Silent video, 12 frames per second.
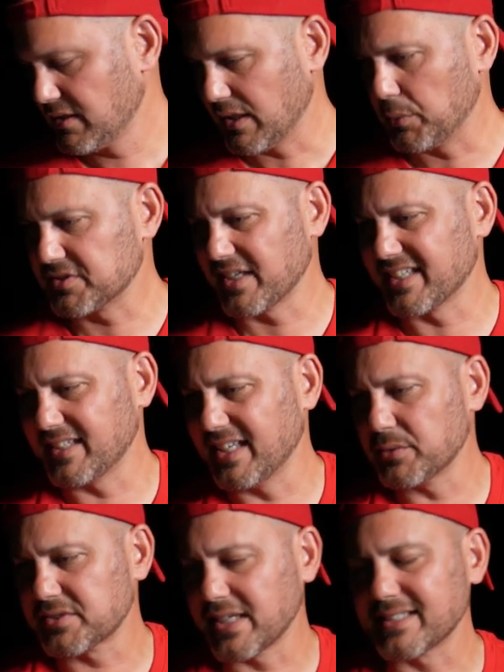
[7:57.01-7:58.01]
It was like
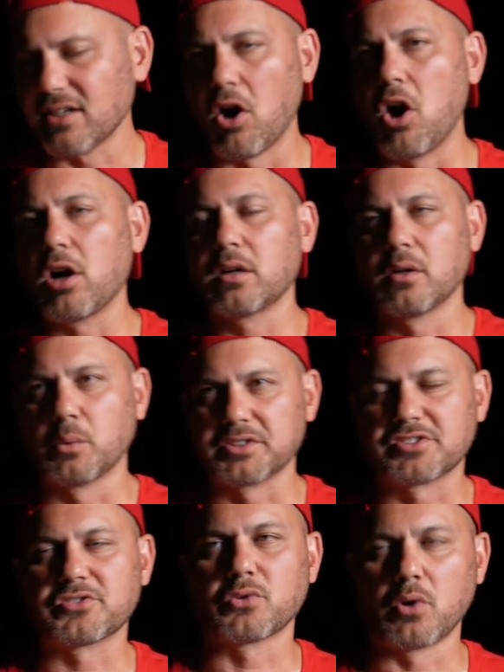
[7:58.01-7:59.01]
the auger was
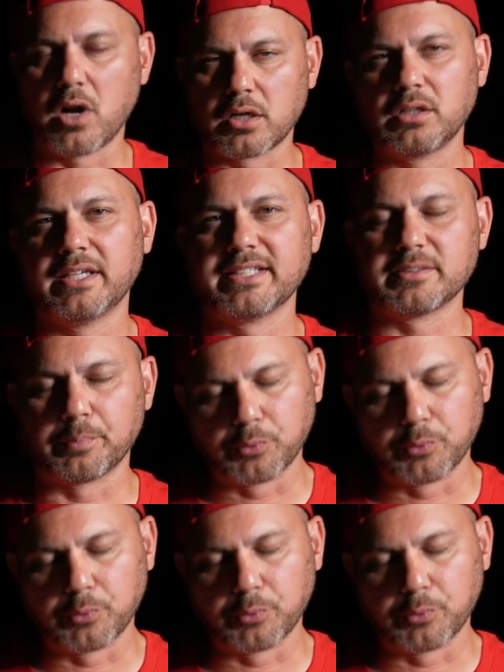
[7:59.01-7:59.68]
struggling to